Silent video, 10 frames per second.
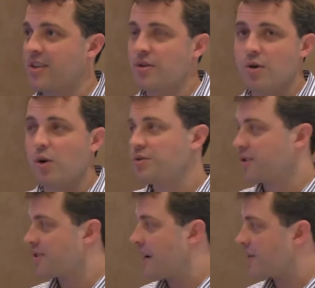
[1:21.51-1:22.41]
I do
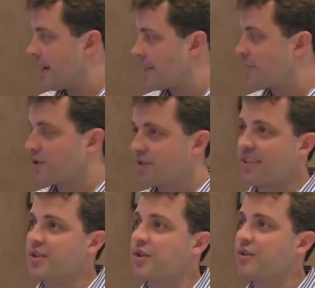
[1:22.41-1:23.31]
ultrasound-guided
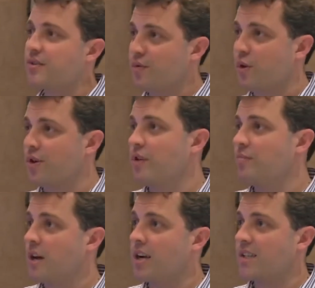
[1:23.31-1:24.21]
procedures for
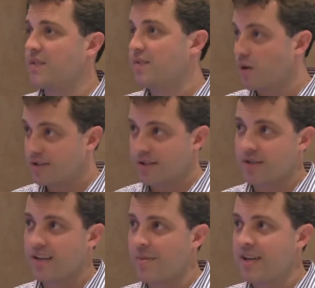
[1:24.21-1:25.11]
nerve blocks for folks that
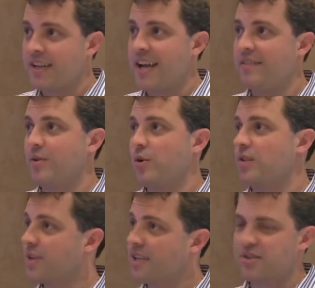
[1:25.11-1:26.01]
are coming and having
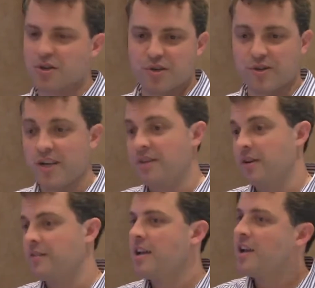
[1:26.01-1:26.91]
orthopedic surgery on
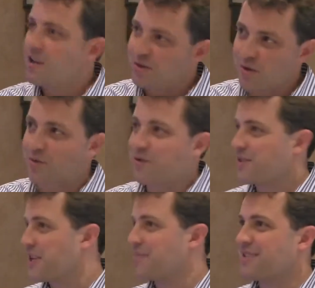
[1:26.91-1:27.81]
their
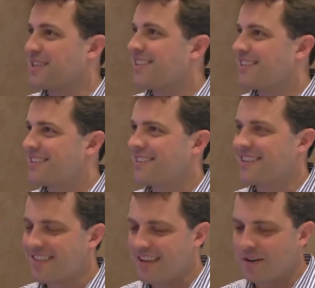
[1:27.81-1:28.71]
shoulders, hips, knees,
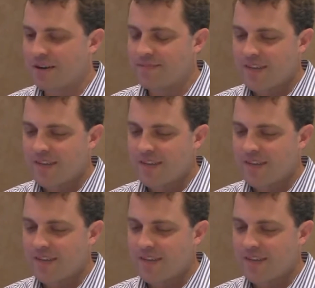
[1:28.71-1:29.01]
etc.